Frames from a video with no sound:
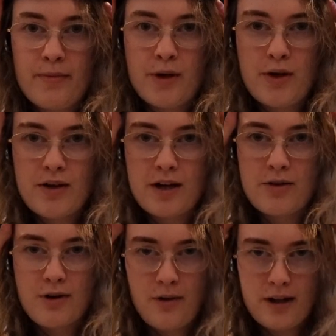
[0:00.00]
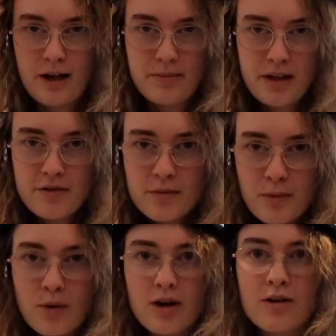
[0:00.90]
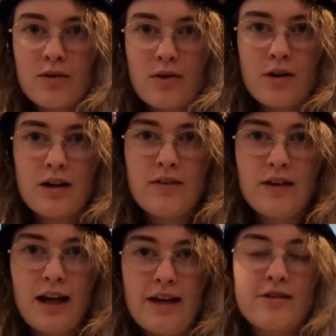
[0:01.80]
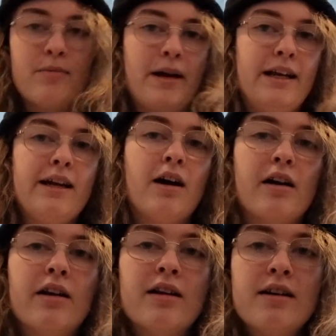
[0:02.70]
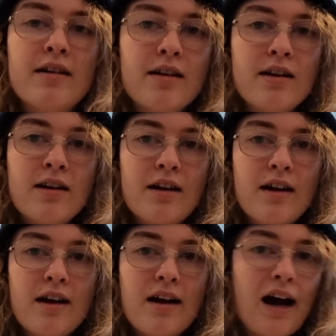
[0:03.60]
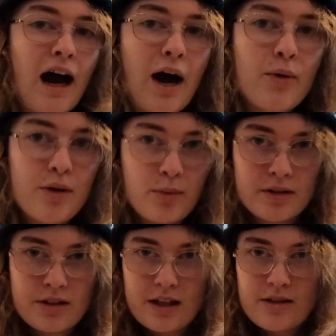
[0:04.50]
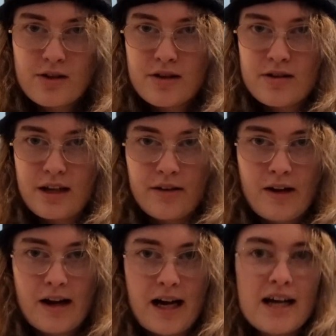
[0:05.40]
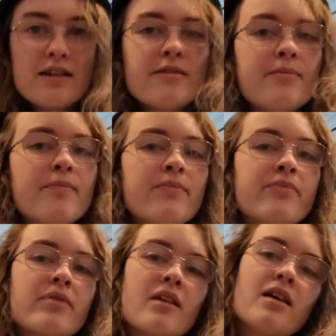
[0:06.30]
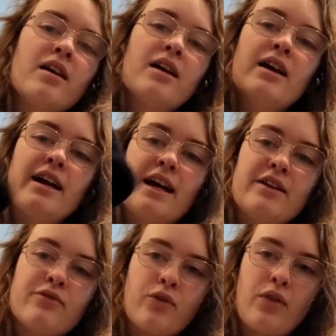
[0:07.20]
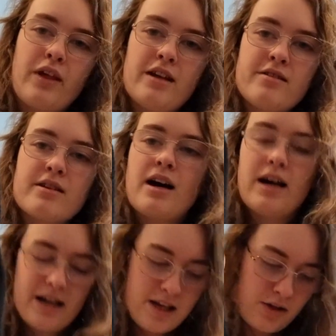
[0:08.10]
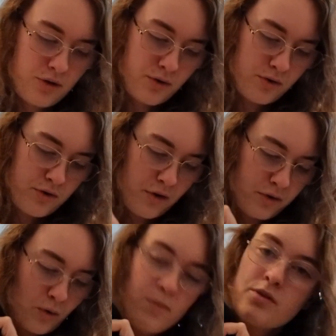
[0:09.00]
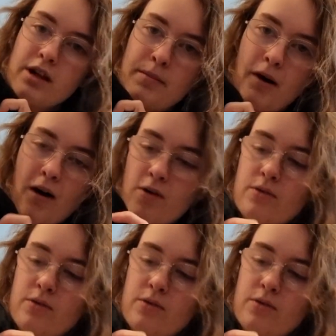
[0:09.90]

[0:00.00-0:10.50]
you can curl it up even more or even less depending on how you want it to sit on your head. And for this I used Drops Nepal